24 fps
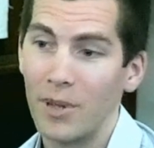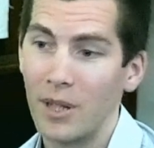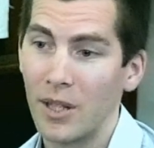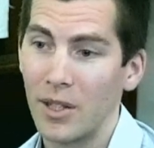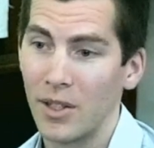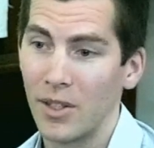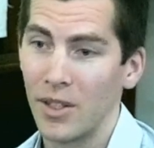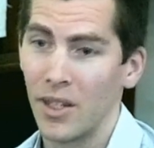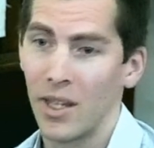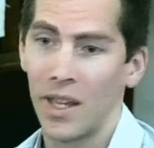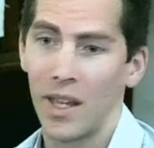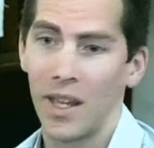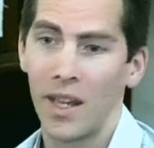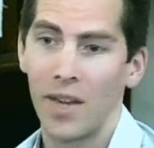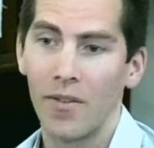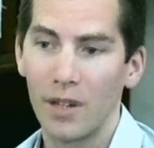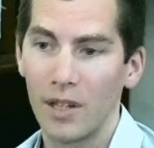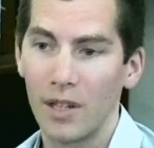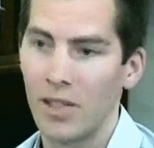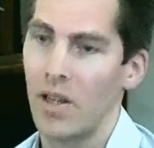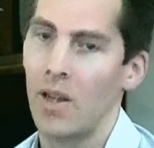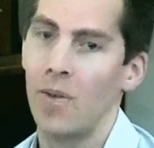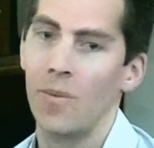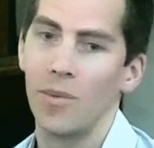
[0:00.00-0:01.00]
because
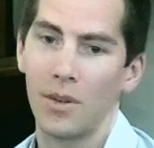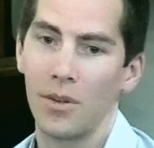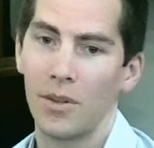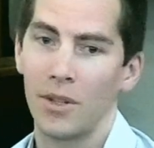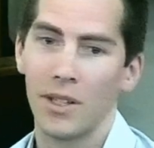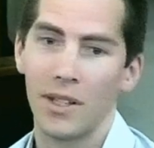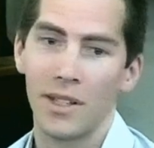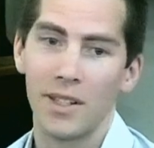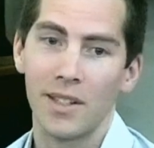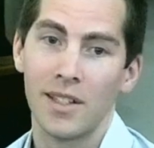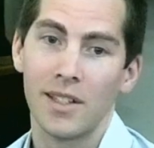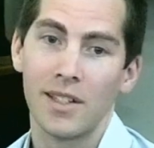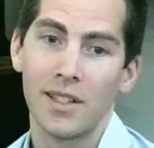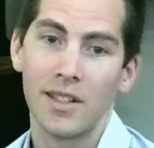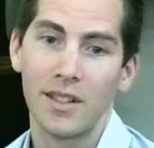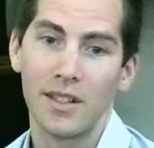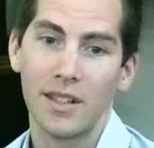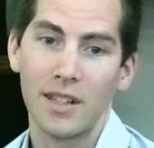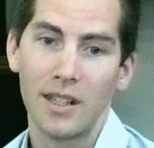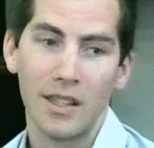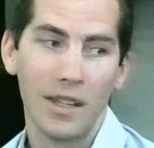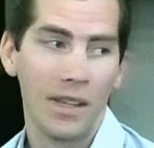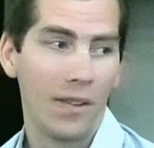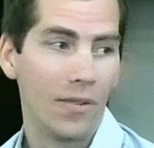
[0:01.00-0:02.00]
every time someone does this
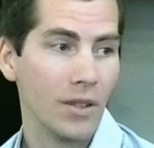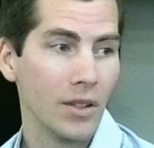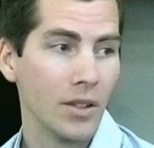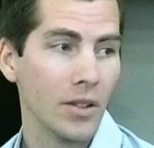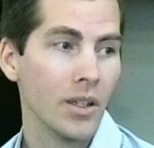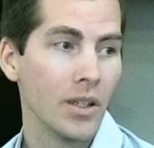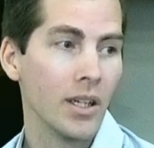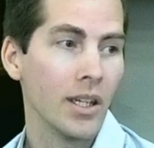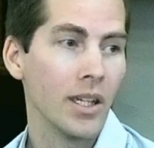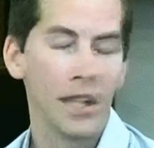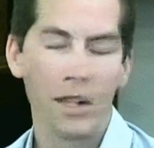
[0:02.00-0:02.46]
in their field,